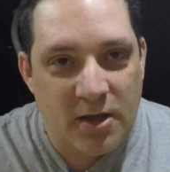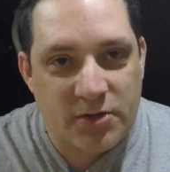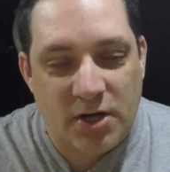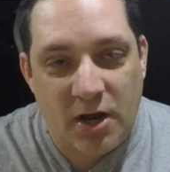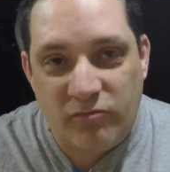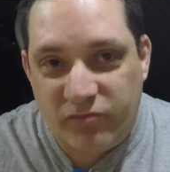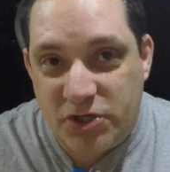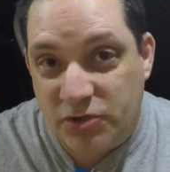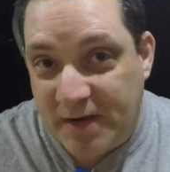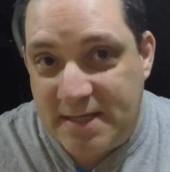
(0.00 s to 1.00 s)
Because I know
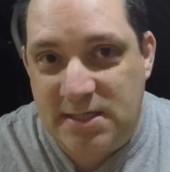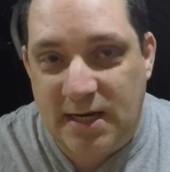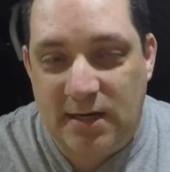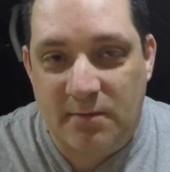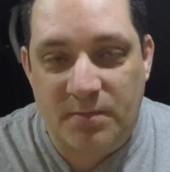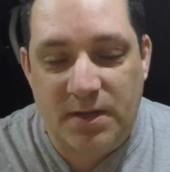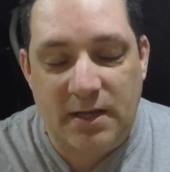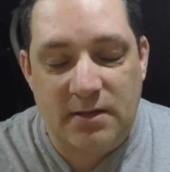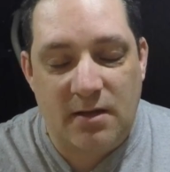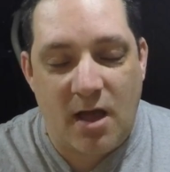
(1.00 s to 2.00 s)
just recently
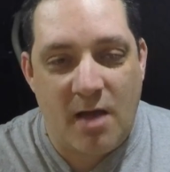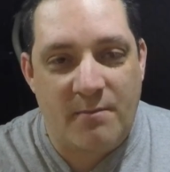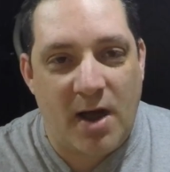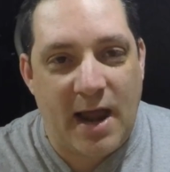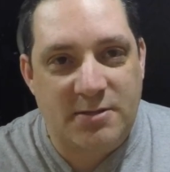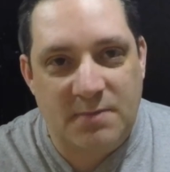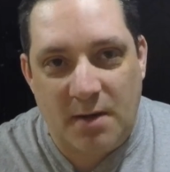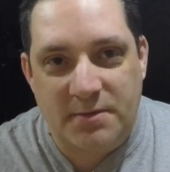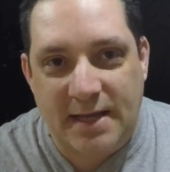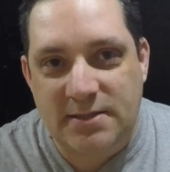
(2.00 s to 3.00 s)
the Pilot app's been
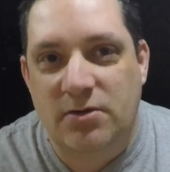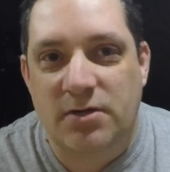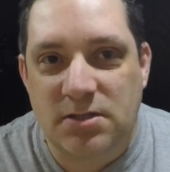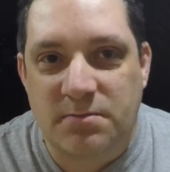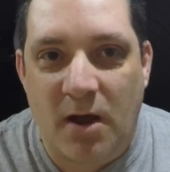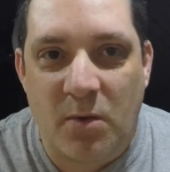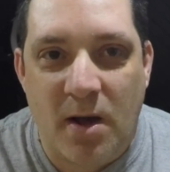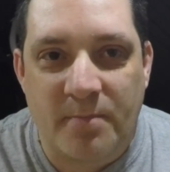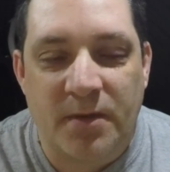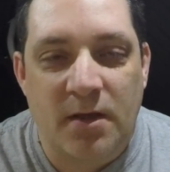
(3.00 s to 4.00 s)
updated on the Inspire
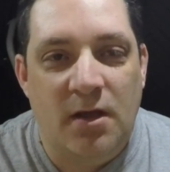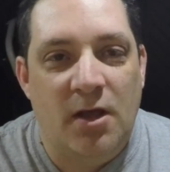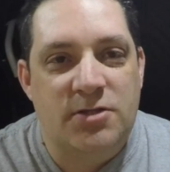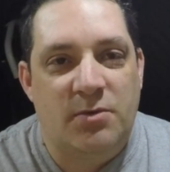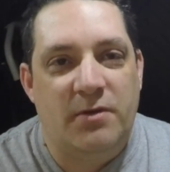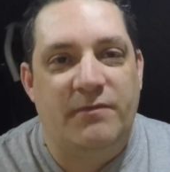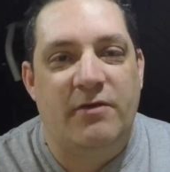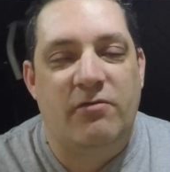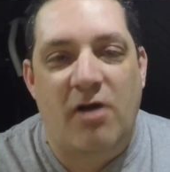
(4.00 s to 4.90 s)
1. So I wonder if they've